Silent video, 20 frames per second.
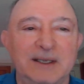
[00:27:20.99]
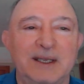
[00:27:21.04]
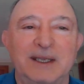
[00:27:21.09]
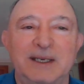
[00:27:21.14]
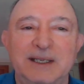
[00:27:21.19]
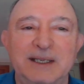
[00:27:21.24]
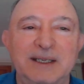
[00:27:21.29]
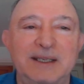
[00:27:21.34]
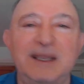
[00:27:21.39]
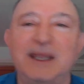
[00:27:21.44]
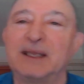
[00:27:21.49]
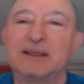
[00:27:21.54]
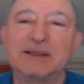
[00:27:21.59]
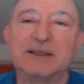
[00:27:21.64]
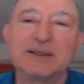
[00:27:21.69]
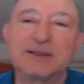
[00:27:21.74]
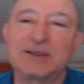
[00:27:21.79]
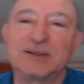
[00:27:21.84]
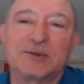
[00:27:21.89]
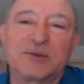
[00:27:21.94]
And again,
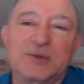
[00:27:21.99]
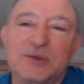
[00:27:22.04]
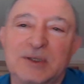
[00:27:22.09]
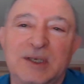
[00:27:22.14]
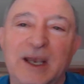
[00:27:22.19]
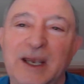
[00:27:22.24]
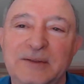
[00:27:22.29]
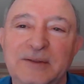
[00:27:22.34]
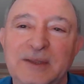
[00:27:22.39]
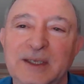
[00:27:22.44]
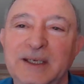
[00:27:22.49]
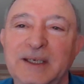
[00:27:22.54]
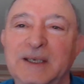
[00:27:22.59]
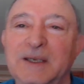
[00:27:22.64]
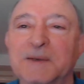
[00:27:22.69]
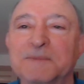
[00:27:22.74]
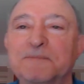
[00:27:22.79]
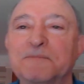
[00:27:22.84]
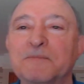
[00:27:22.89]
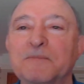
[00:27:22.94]
this is, I think,
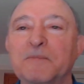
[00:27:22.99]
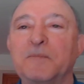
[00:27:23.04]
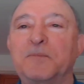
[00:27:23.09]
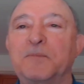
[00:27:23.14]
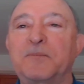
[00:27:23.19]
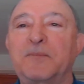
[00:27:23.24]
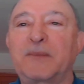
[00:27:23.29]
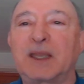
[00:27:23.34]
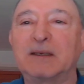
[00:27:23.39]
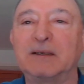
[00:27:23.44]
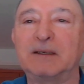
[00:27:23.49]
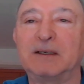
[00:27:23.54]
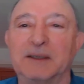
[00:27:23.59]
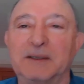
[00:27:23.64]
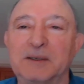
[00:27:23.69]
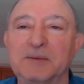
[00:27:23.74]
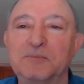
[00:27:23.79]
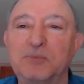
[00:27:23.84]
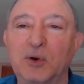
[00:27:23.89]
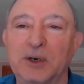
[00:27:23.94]

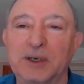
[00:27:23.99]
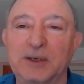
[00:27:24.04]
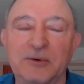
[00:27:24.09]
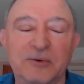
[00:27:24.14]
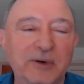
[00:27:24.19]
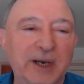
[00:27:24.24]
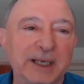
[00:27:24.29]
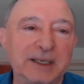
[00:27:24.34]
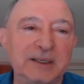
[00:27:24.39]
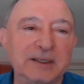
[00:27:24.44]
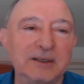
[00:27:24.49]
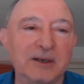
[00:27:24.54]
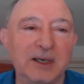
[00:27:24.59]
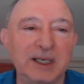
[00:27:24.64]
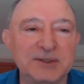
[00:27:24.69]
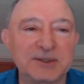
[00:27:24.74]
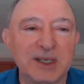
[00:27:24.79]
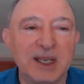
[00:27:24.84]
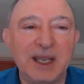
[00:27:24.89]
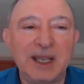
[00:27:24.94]
important to
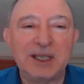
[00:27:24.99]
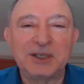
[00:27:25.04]
recognize.